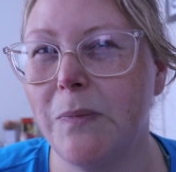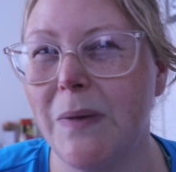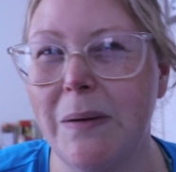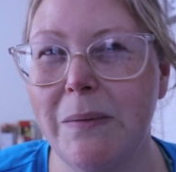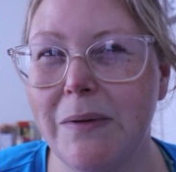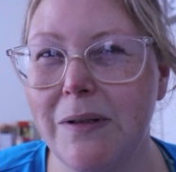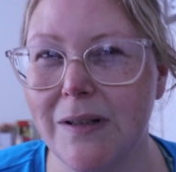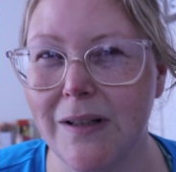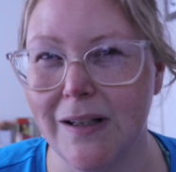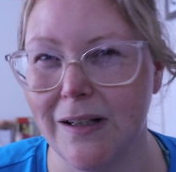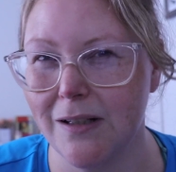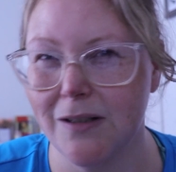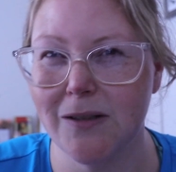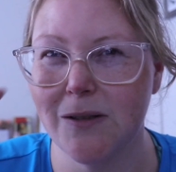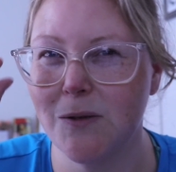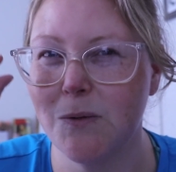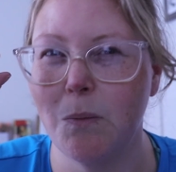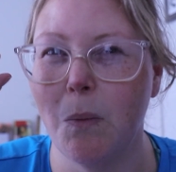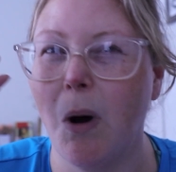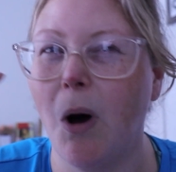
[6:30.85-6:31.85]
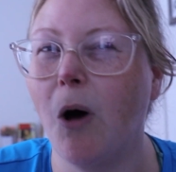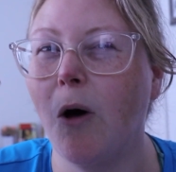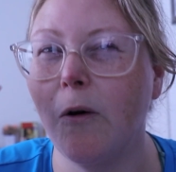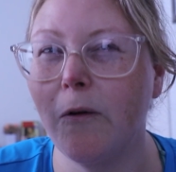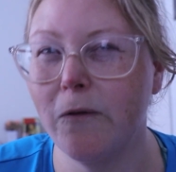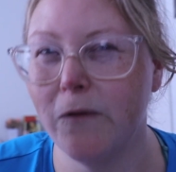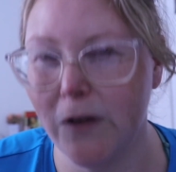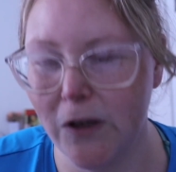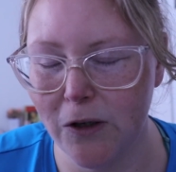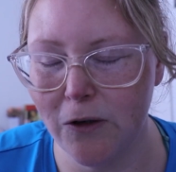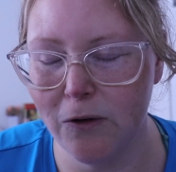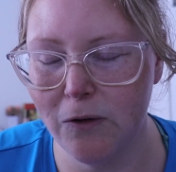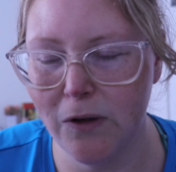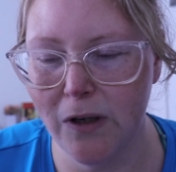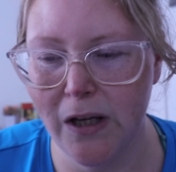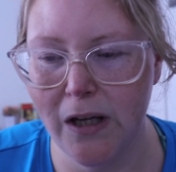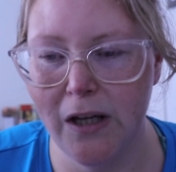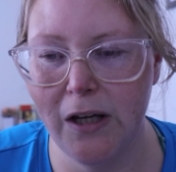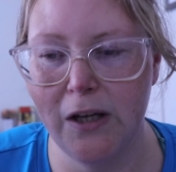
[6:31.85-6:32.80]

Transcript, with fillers: maybe like a small few.